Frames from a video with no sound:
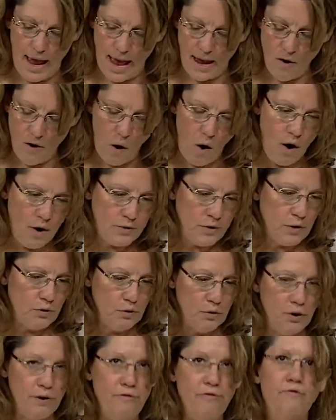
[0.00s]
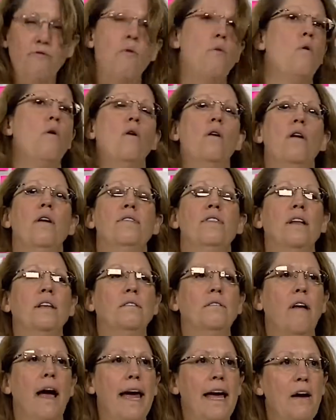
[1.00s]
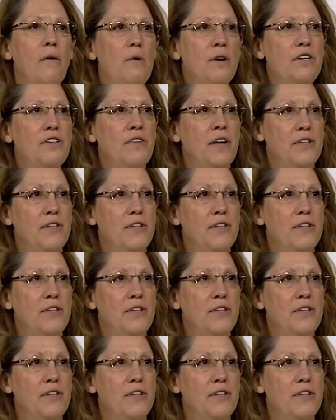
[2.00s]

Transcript: And also look for the language